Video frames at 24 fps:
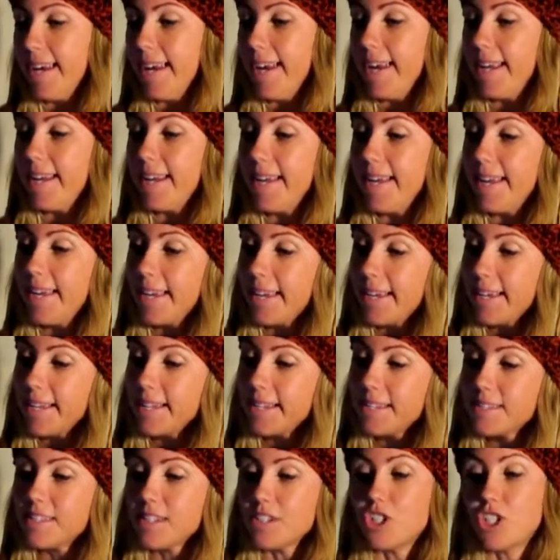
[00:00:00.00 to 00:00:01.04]
It
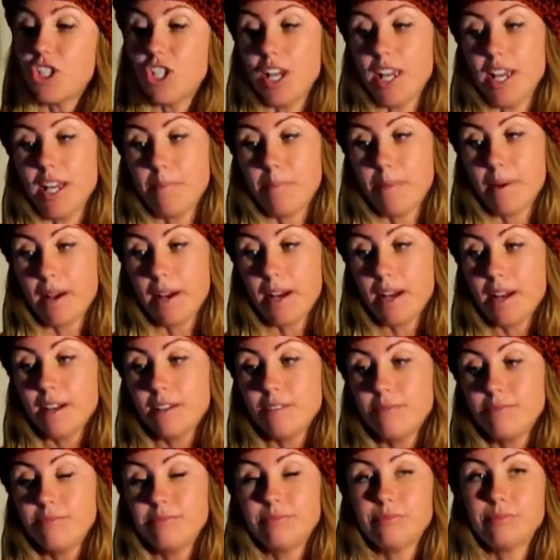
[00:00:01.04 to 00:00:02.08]
is
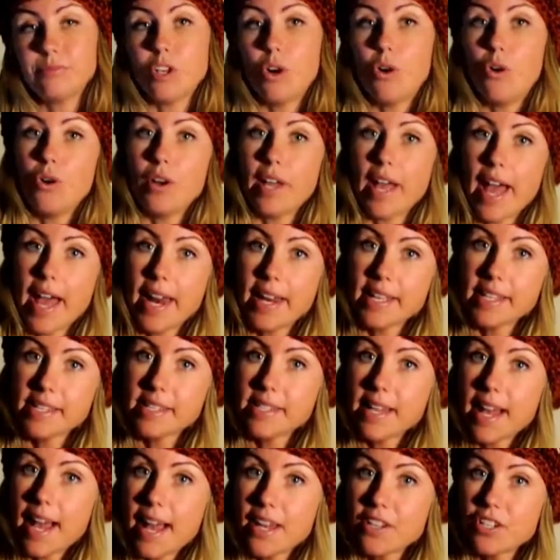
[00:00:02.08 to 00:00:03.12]
cheaper. Organic
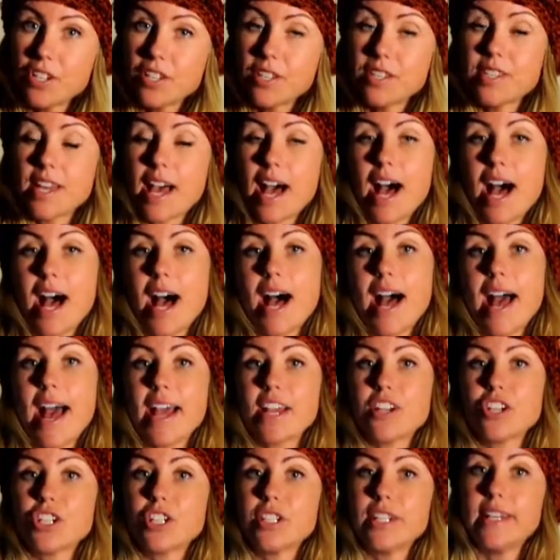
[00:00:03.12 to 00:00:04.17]
starches are
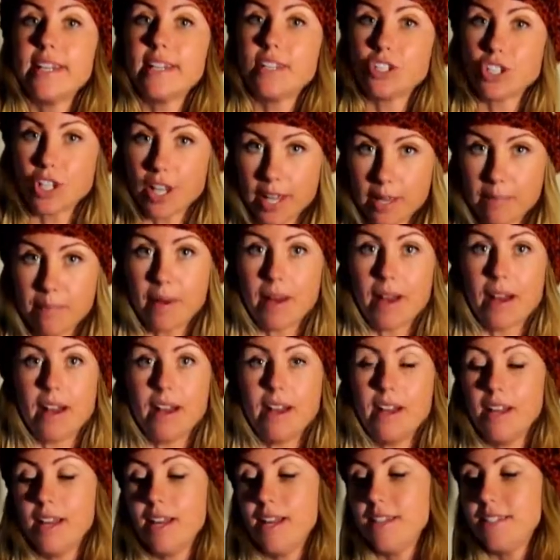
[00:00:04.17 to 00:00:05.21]
actually cheaper.
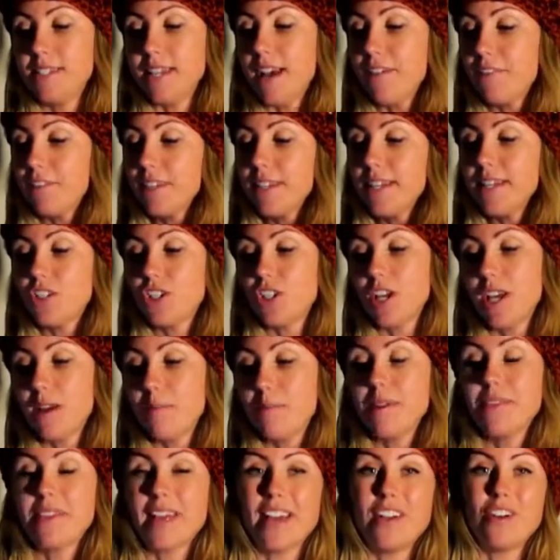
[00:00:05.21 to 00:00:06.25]
Definitely
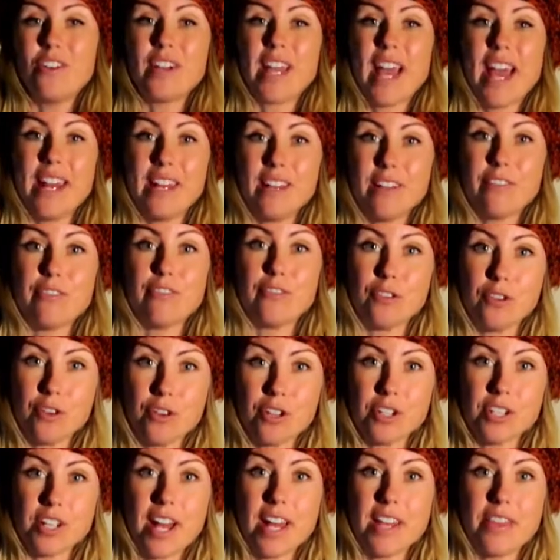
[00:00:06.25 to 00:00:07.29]
cheaper than organic
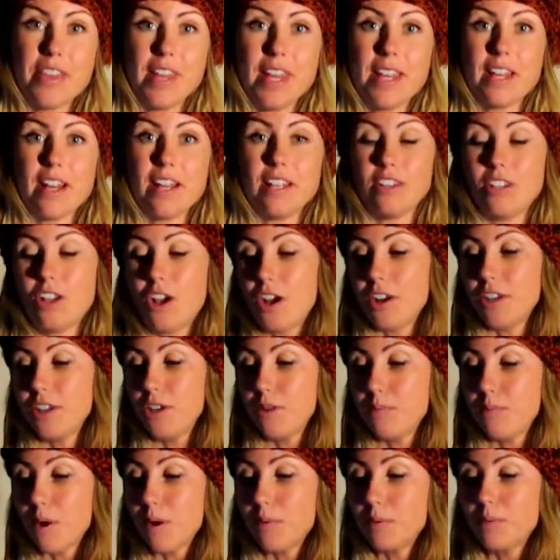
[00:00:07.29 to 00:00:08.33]
fruit. I think a lot of
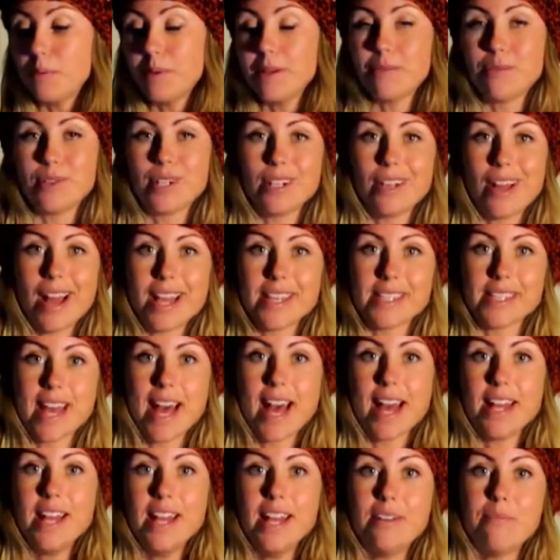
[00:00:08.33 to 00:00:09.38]
you probably realize
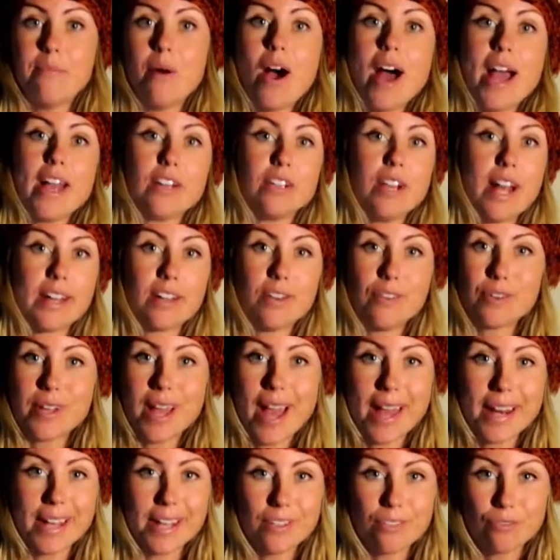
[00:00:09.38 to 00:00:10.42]
that buying
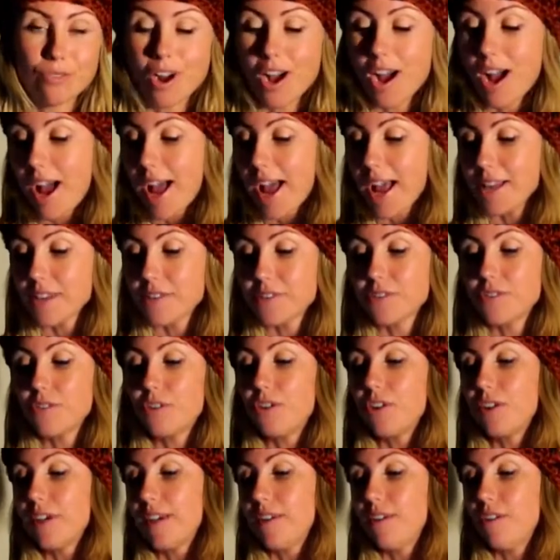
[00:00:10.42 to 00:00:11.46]
organic rice
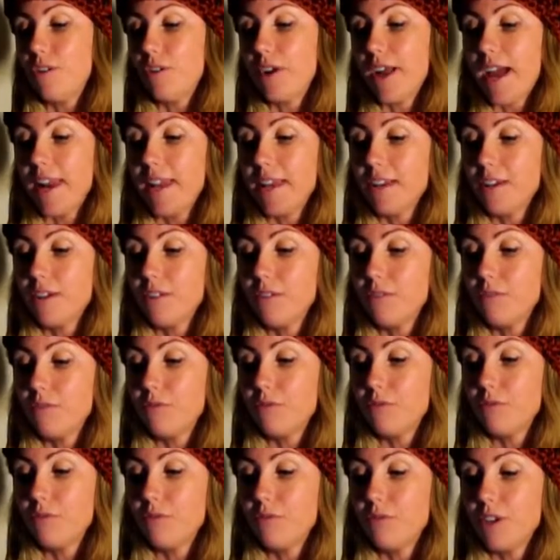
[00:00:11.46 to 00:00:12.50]
or organic,
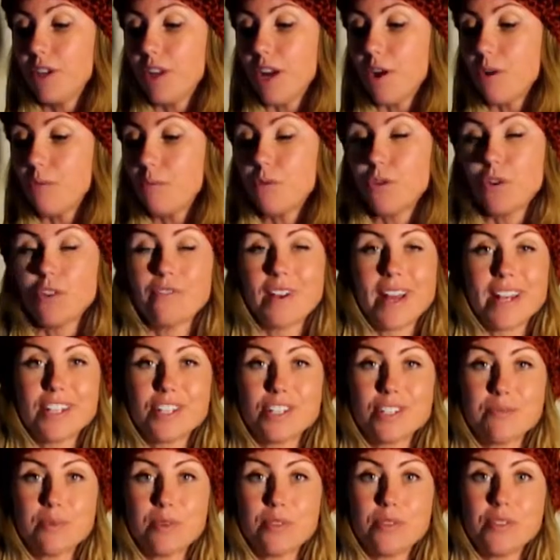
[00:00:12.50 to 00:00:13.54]
root
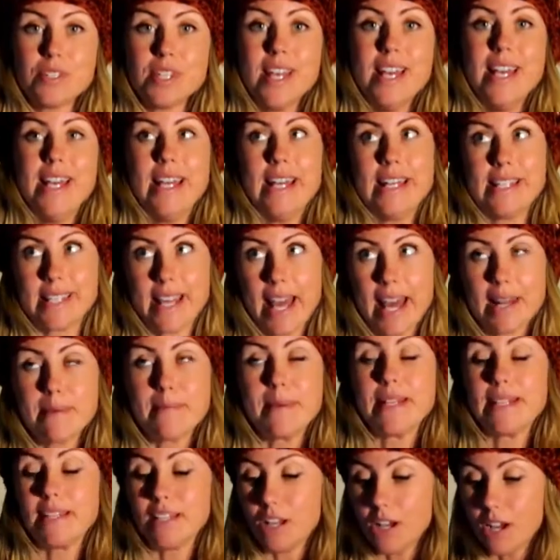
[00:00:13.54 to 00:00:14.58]
vegetables, it's going to
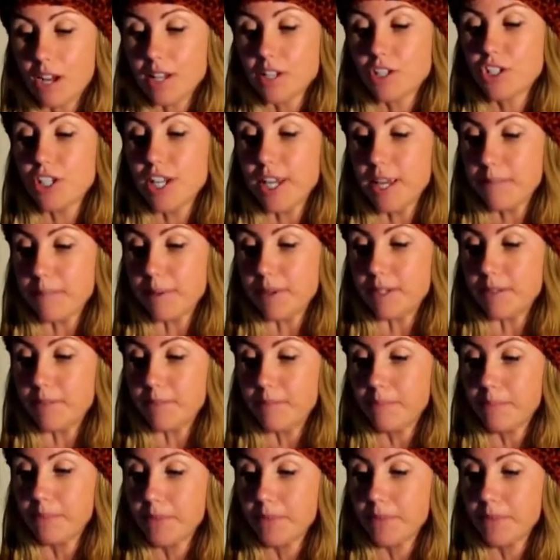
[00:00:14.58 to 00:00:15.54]
be a lot cheaper.